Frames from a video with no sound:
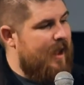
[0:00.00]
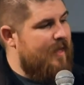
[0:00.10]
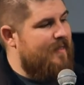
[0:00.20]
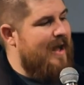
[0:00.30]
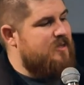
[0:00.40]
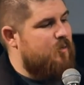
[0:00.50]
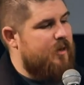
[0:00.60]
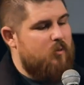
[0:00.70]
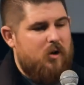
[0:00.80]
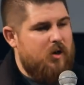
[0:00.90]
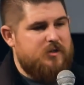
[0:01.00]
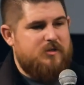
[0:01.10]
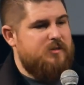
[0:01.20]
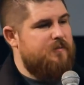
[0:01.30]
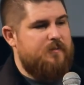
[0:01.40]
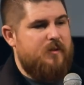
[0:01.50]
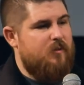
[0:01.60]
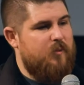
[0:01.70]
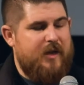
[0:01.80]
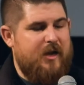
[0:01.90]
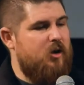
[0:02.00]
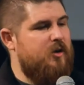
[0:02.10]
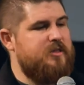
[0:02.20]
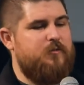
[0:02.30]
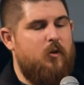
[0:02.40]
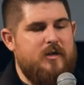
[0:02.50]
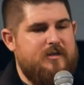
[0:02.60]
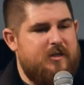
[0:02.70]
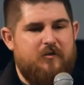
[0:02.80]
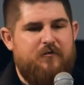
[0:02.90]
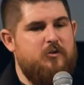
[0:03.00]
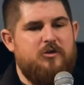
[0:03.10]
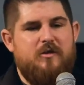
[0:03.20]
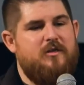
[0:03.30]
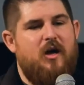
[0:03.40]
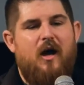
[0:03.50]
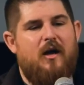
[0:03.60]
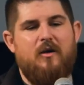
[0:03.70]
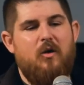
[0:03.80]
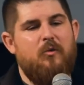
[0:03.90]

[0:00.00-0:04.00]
And that's when it works. We hear his voice, the confusion is gone.